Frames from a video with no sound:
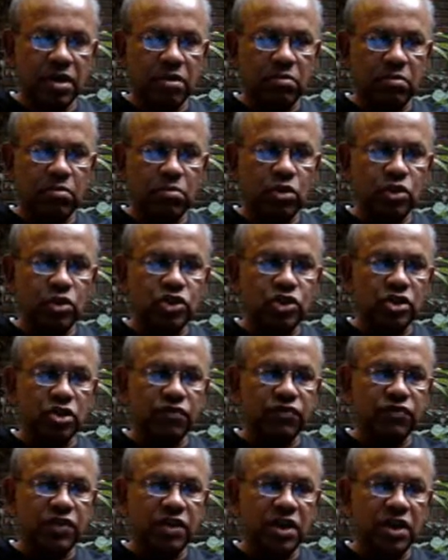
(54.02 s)
Most
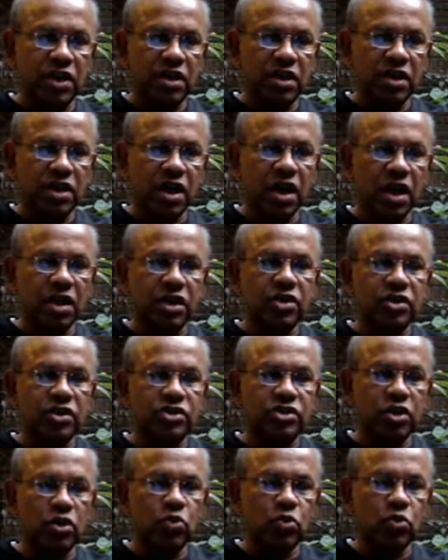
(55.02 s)
of the
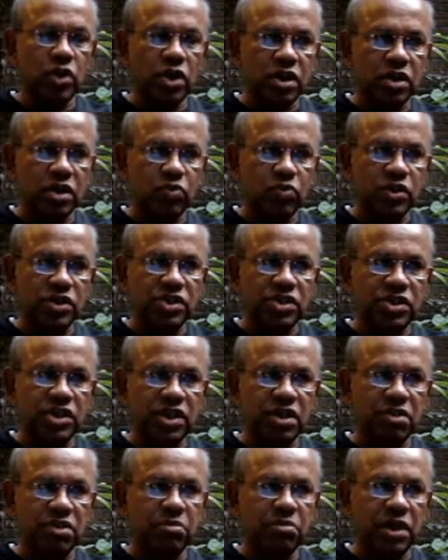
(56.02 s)
architectural work we see
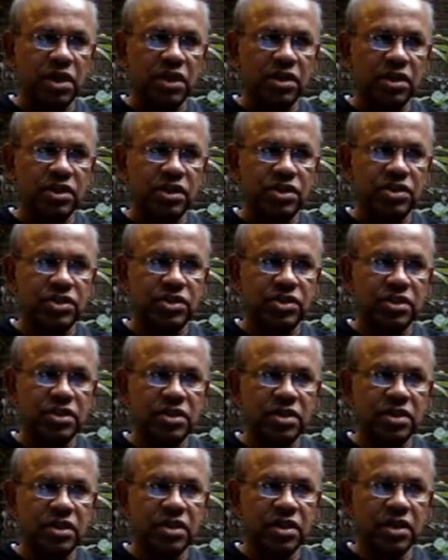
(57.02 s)
in Bangladesh
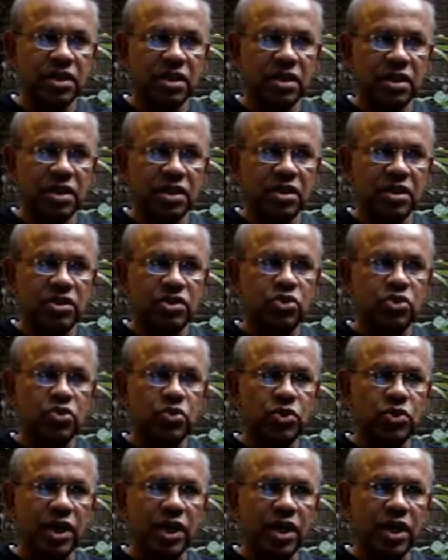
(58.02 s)

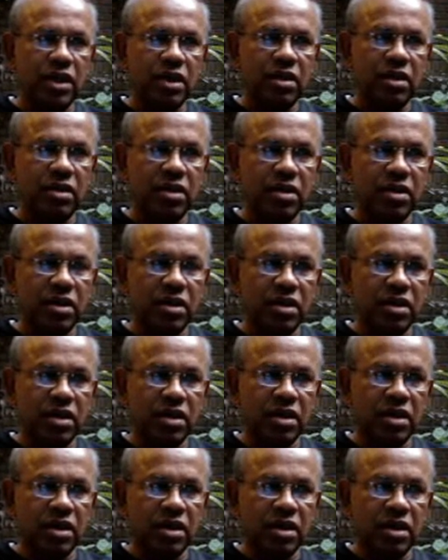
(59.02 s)
today,
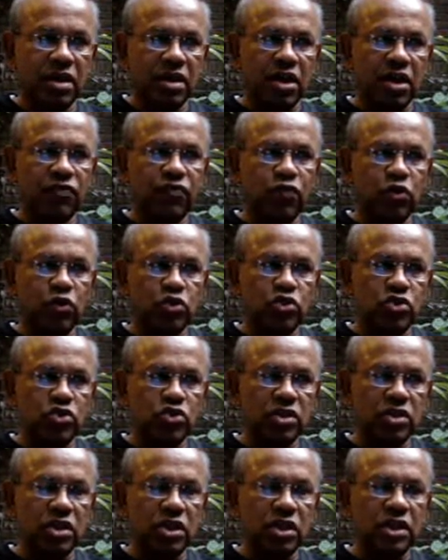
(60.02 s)

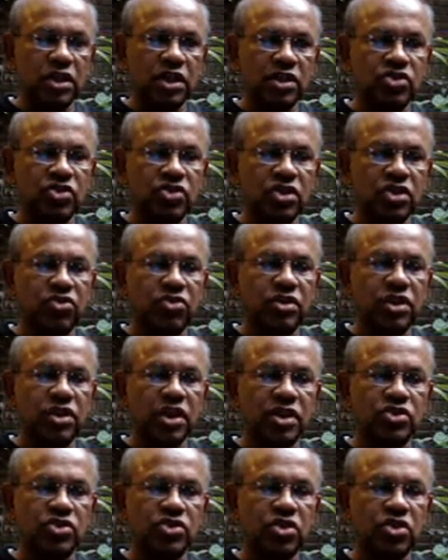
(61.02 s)
unfortunately,
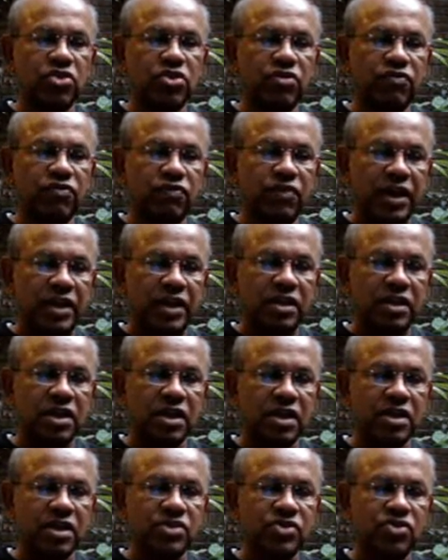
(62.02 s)
does not reflect a
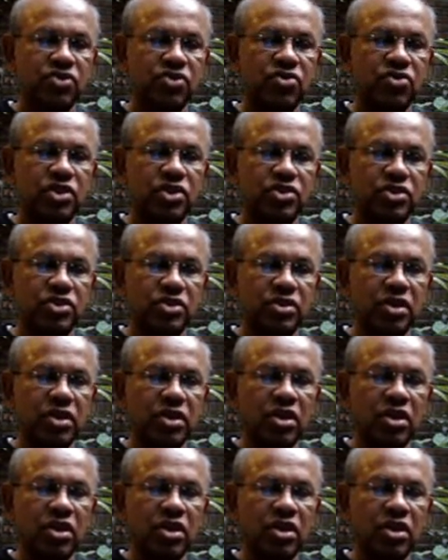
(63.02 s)
consideration